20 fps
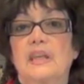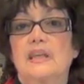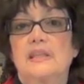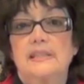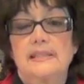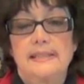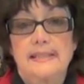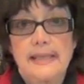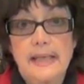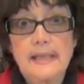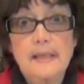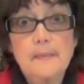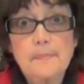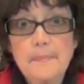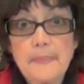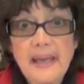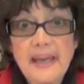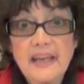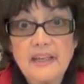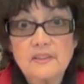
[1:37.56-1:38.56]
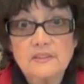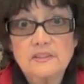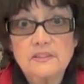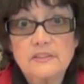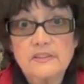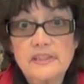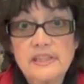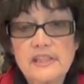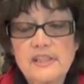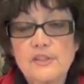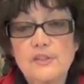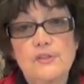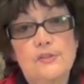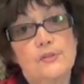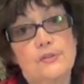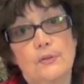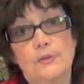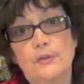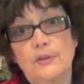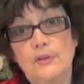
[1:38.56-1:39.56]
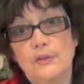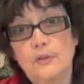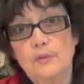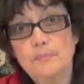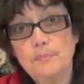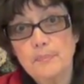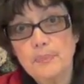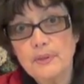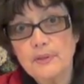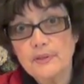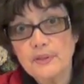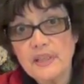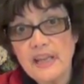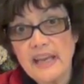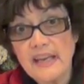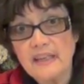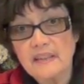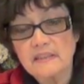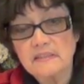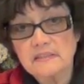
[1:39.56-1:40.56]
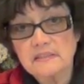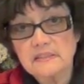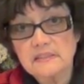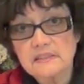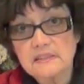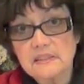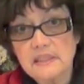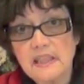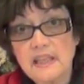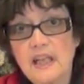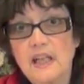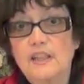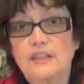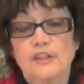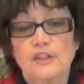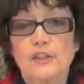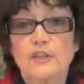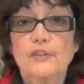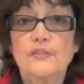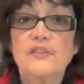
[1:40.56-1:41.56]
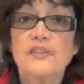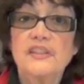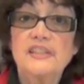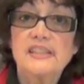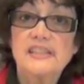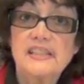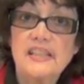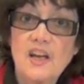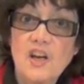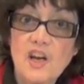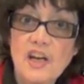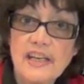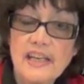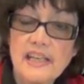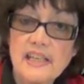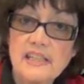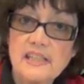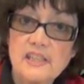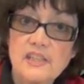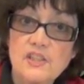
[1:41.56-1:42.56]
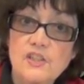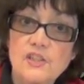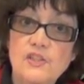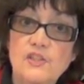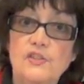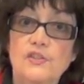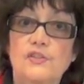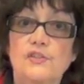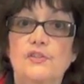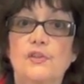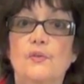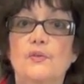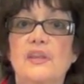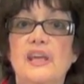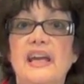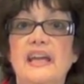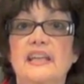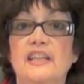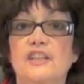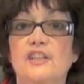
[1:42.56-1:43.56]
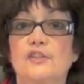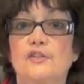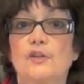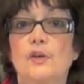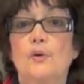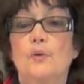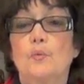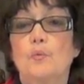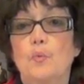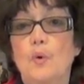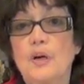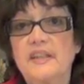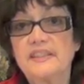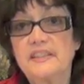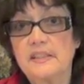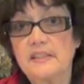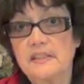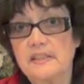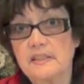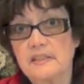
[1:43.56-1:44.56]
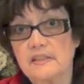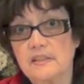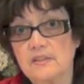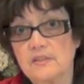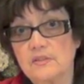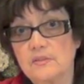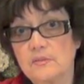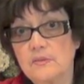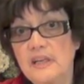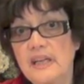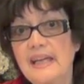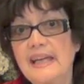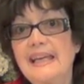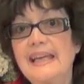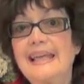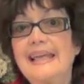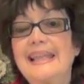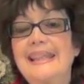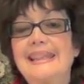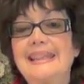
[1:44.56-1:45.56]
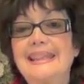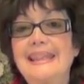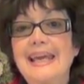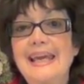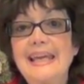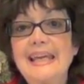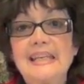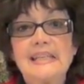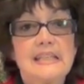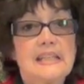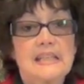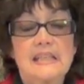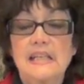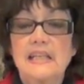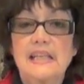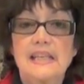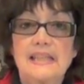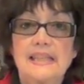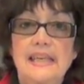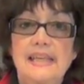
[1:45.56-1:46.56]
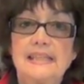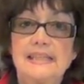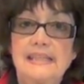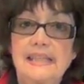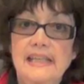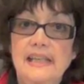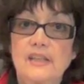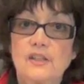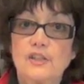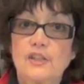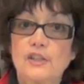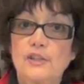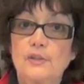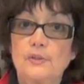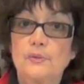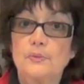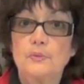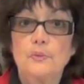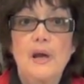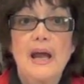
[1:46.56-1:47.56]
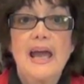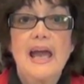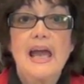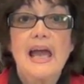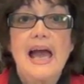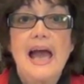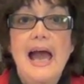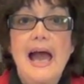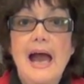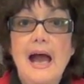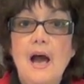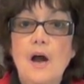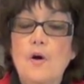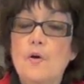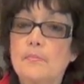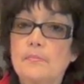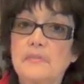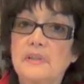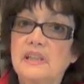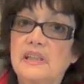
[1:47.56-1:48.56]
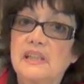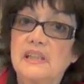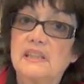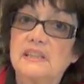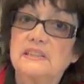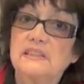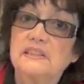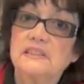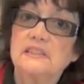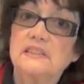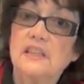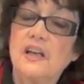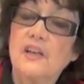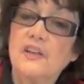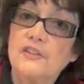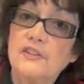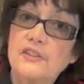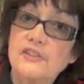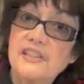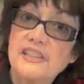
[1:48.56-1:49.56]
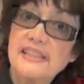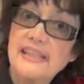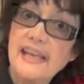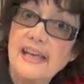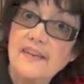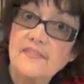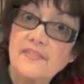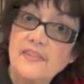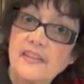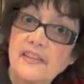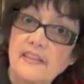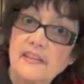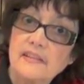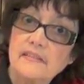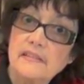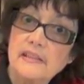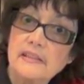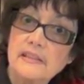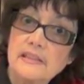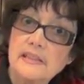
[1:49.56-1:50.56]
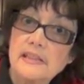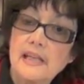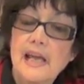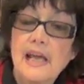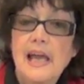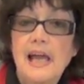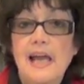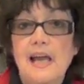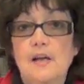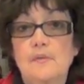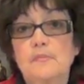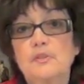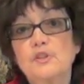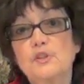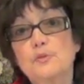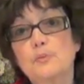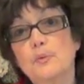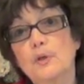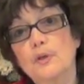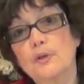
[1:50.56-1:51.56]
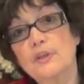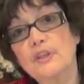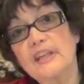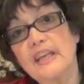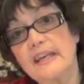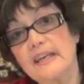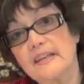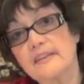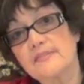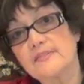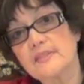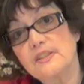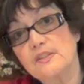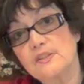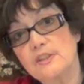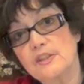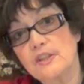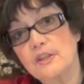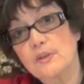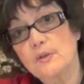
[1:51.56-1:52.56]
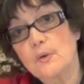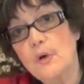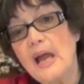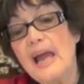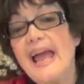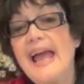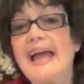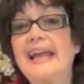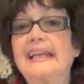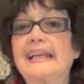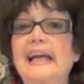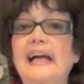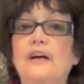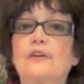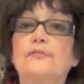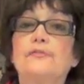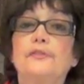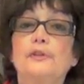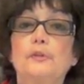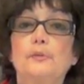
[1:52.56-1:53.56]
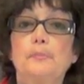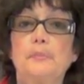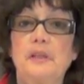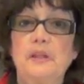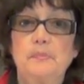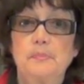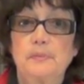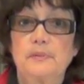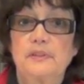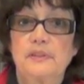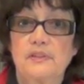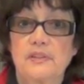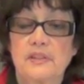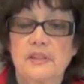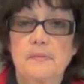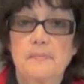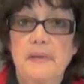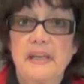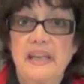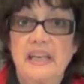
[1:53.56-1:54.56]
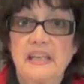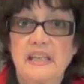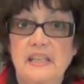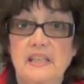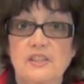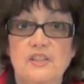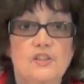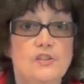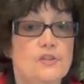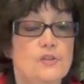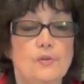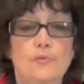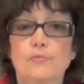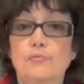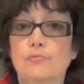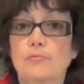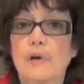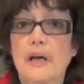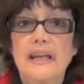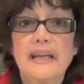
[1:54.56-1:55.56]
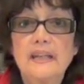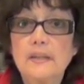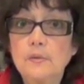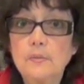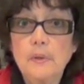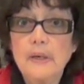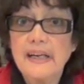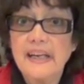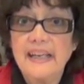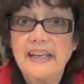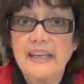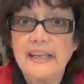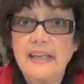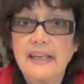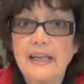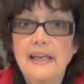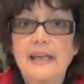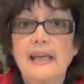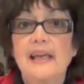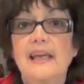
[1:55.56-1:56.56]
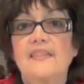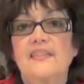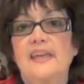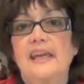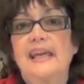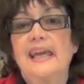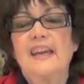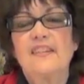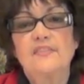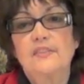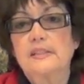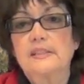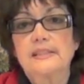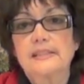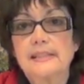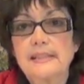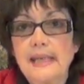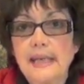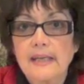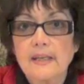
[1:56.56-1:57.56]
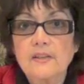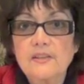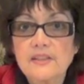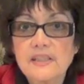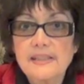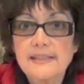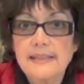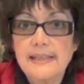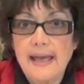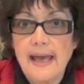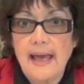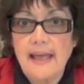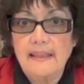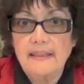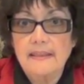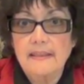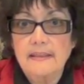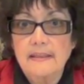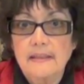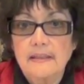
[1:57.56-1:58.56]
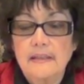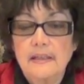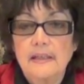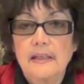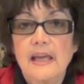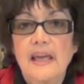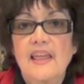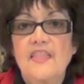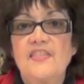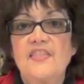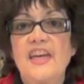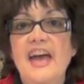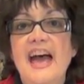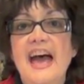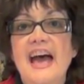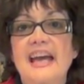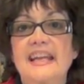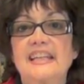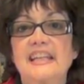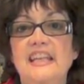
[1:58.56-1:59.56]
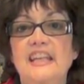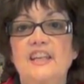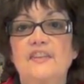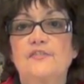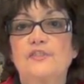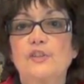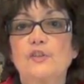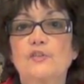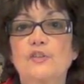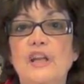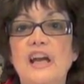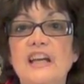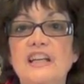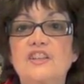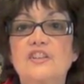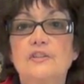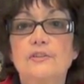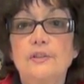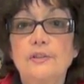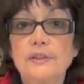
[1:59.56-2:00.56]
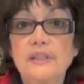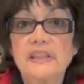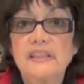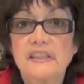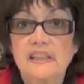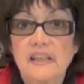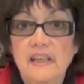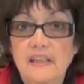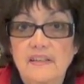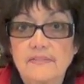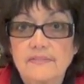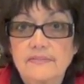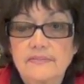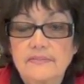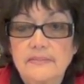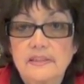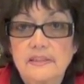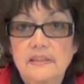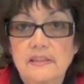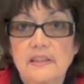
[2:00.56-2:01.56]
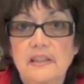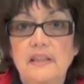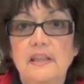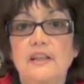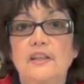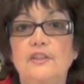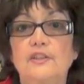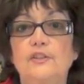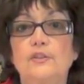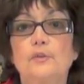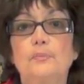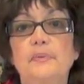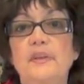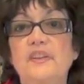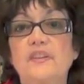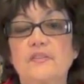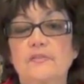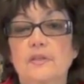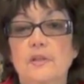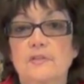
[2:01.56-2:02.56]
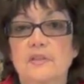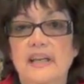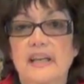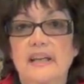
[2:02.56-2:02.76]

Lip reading: set up boundaries so you don't burn out, learn the science so that you know what to do. Then they tell you how much understaffing there is, how much work you have to do, and how few people are going to make it. So right away, they have you scared to death that if you're not good enough, you'll be thrown